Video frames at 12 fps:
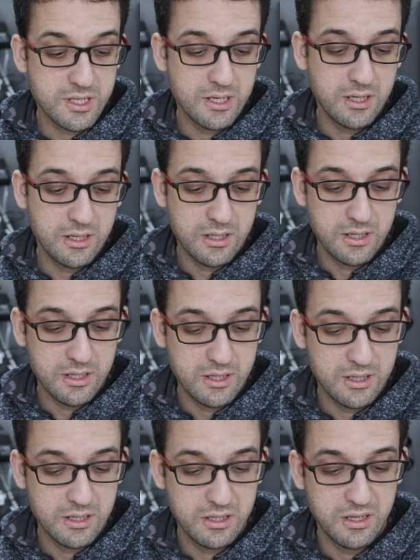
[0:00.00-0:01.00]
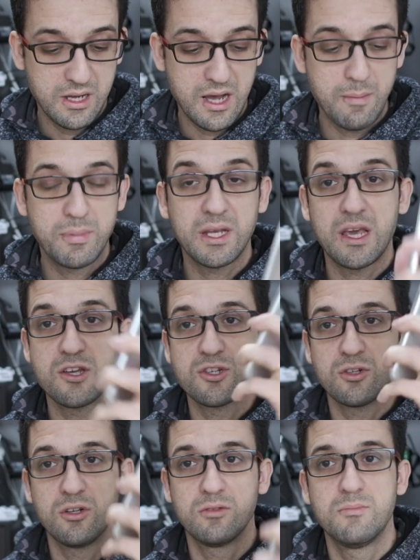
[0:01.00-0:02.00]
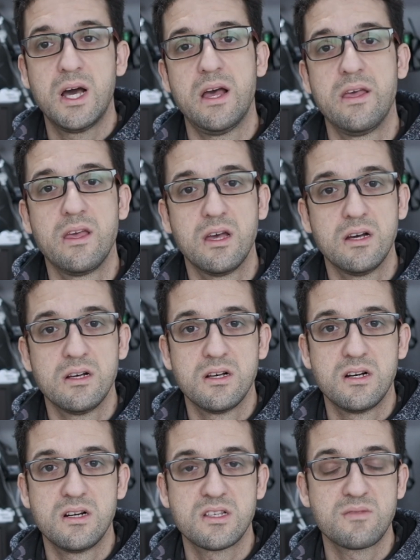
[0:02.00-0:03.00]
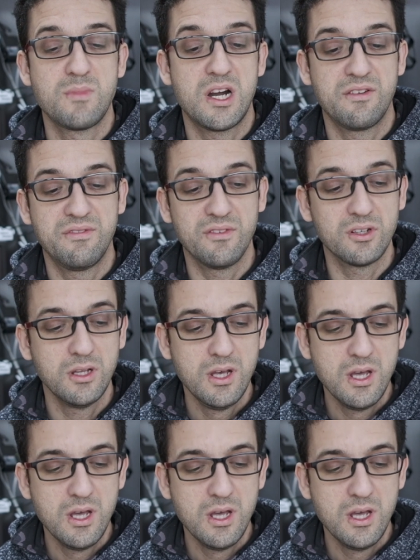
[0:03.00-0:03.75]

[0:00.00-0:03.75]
application on my smartphone.